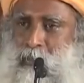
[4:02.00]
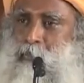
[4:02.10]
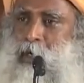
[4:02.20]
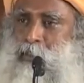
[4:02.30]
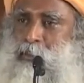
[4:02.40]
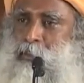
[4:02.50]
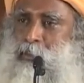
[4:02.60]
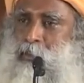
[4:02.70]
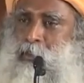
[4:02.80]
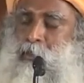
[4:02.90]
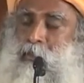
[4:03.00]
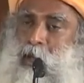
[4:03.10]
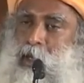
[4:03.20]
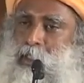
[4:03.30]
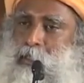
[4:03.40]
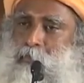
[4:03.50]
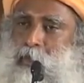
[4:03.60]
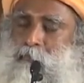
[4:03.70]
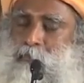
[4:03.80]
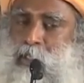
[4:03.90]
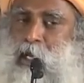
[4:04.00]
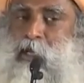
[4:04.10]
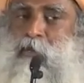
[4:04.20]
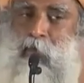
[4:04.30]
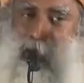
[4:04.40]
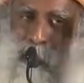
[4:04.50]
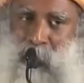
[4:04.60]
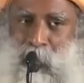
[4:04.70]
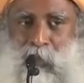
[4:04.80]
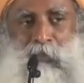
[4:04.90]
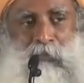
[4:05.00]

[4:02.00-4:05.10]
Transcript: But Radha would have died right there.